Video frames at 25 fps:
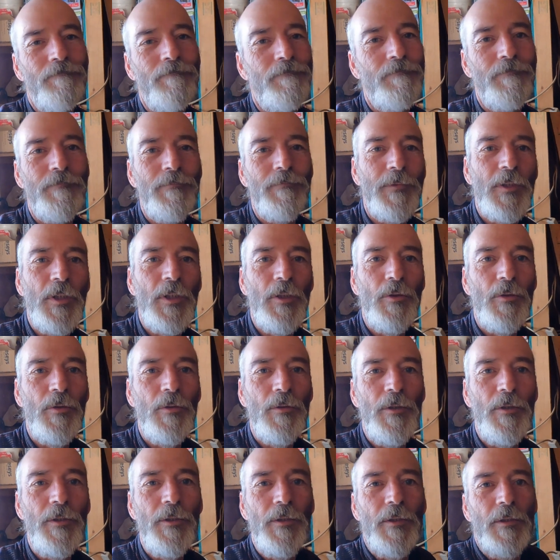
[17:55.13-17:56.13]
you
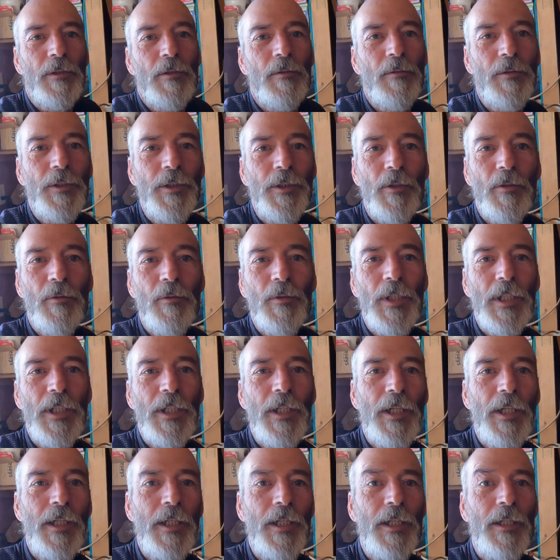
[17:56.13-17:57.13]
know, you're only getting
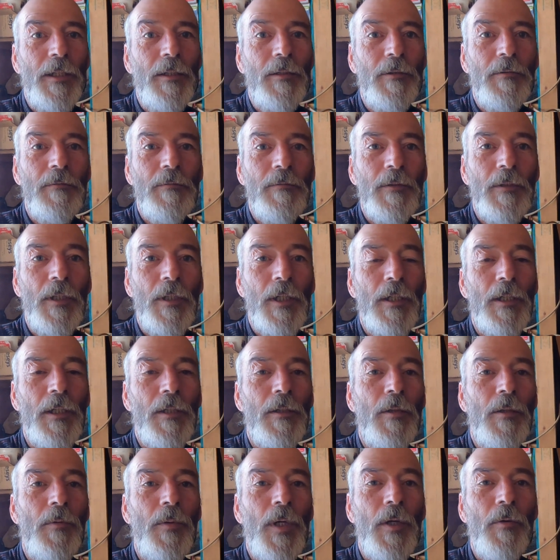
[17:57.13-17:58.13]

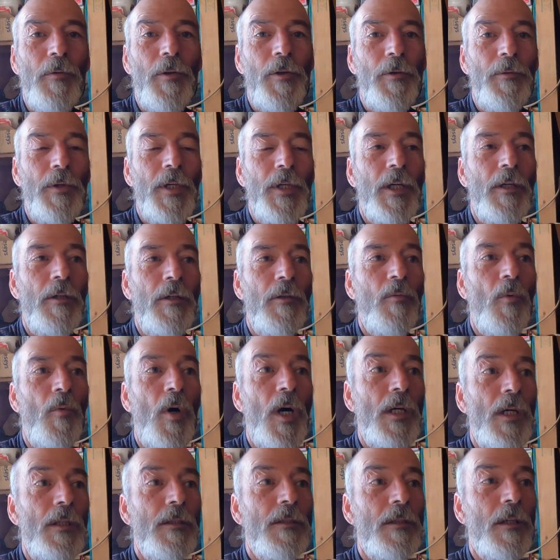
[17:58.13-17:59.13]
around 300 watts
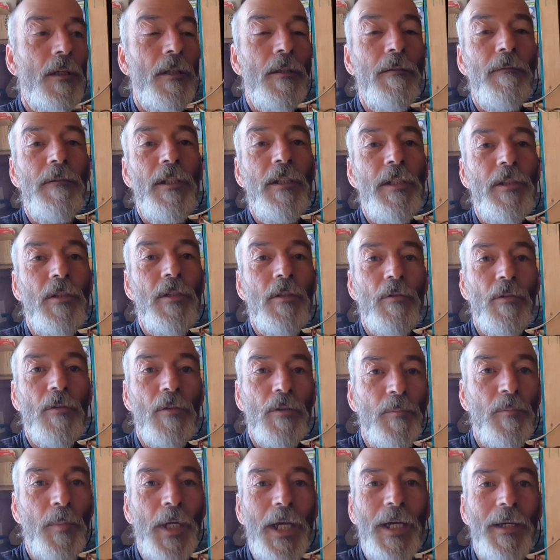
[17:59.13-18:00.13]
out of each of those
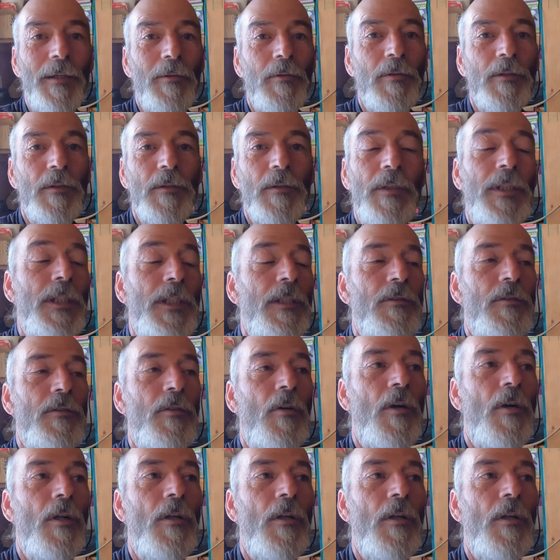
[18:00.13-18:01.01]
panels, and that's all.